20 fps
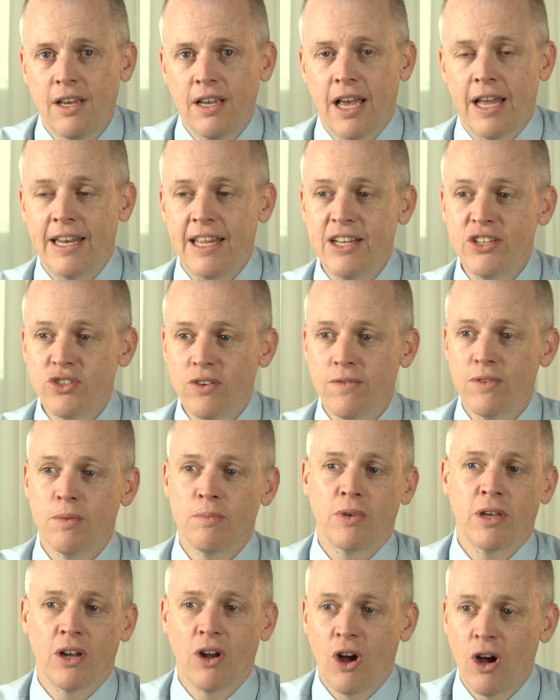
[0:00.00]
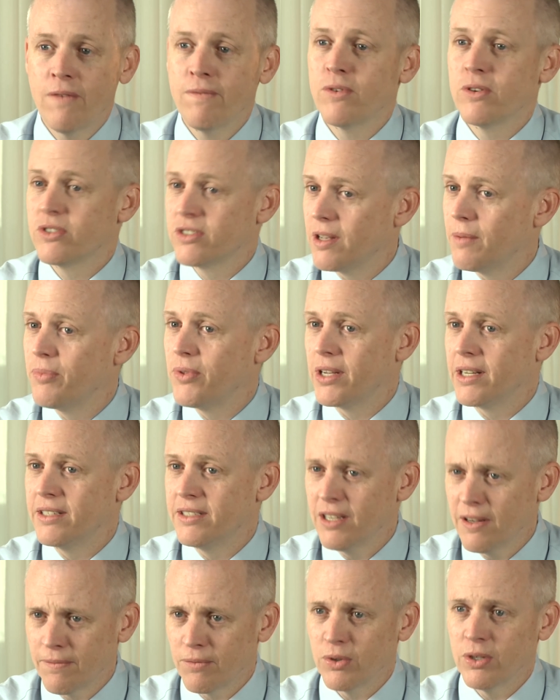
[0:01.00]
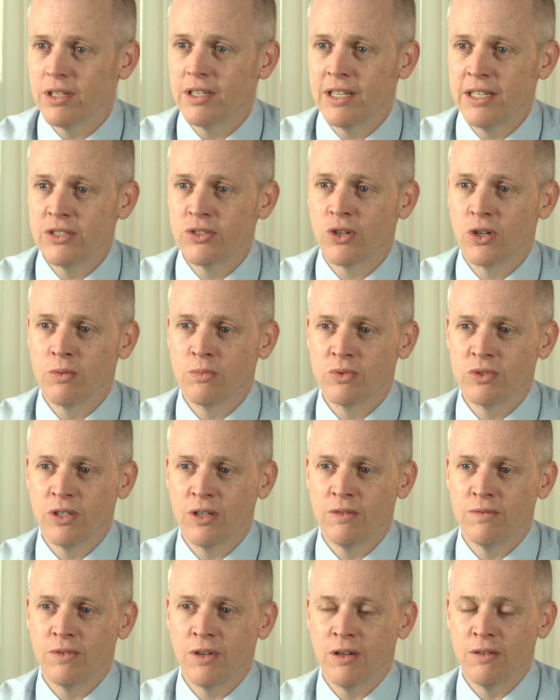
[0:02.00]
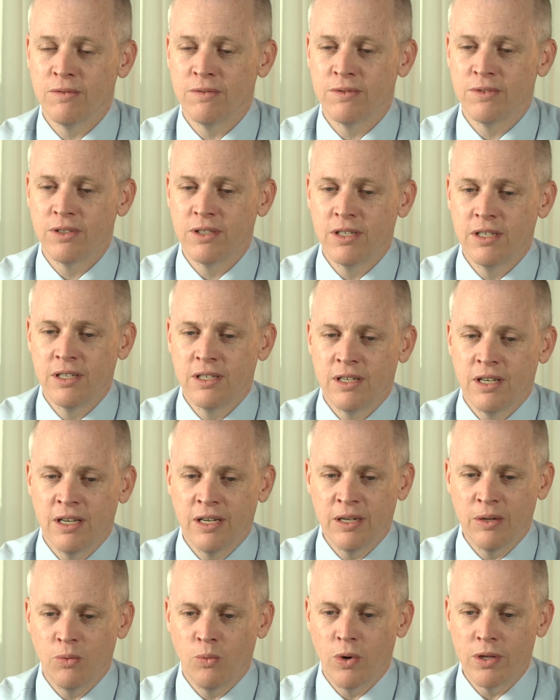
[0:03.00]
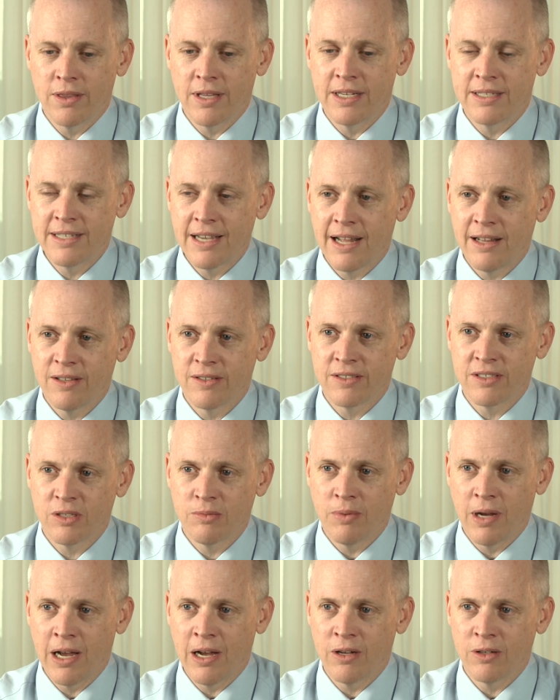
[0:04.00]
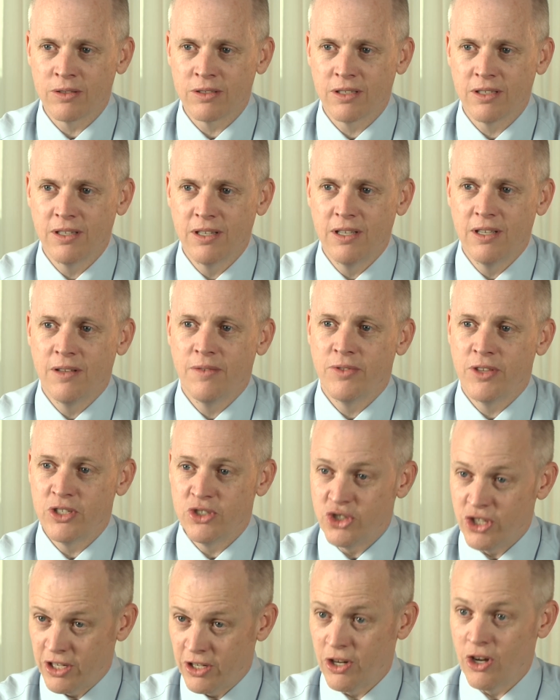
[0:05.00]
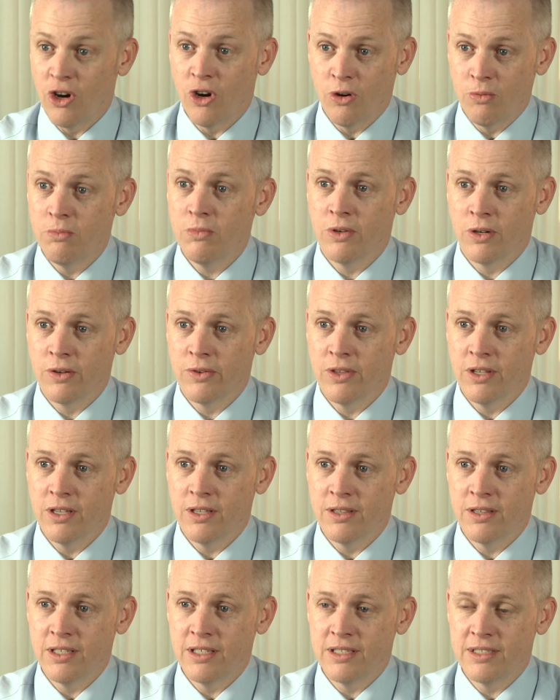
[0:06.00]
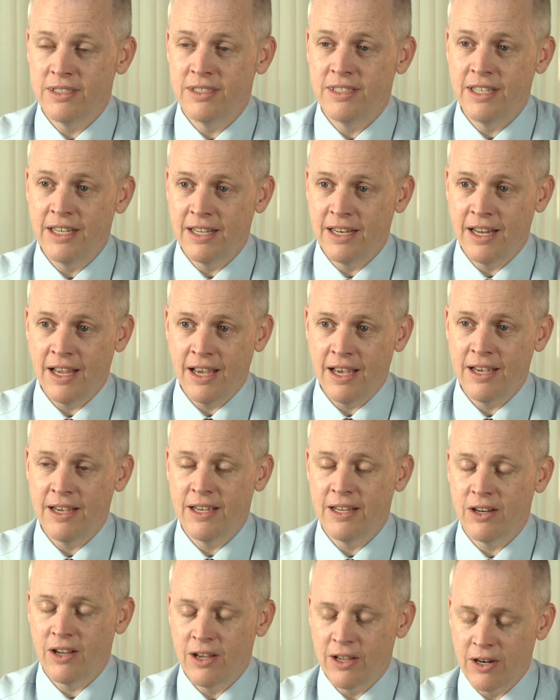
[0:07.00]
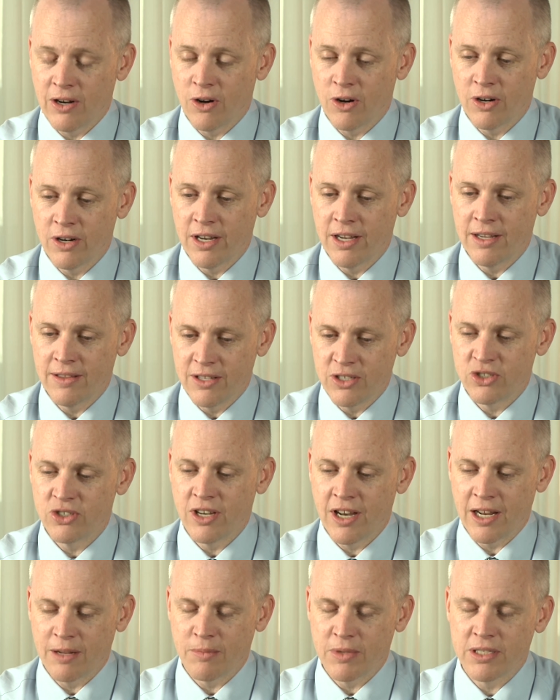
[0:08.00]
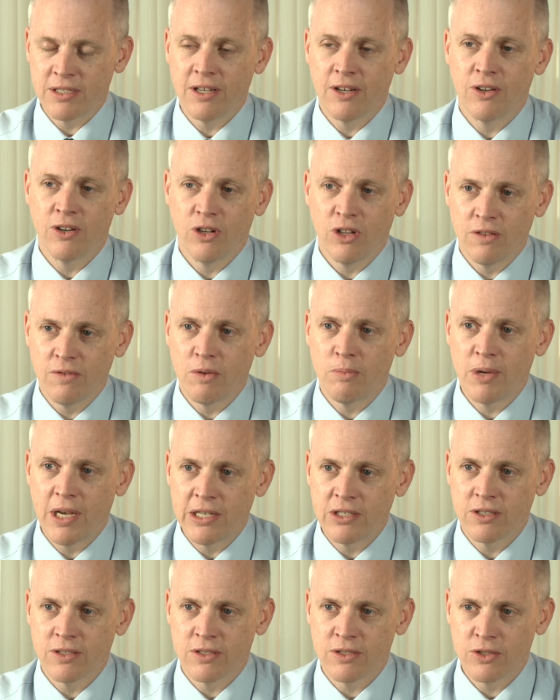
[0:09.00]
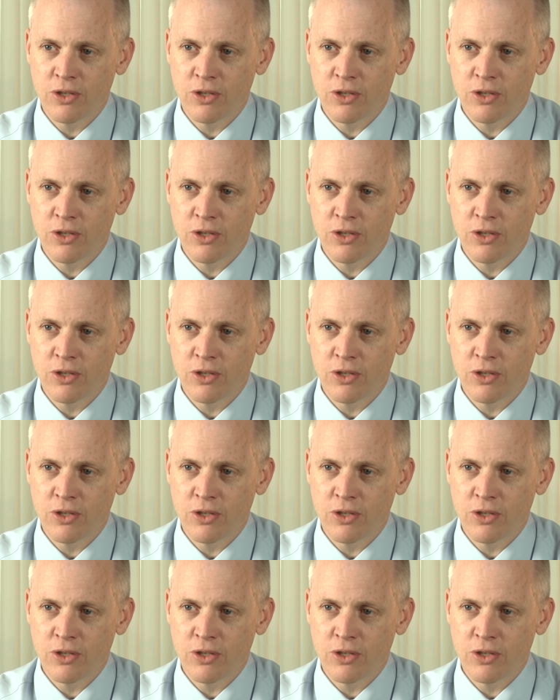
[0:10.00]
And each of them can offer something different in terms of what they tell us about the genome or the DNA and RNA and the genetic material of a patient's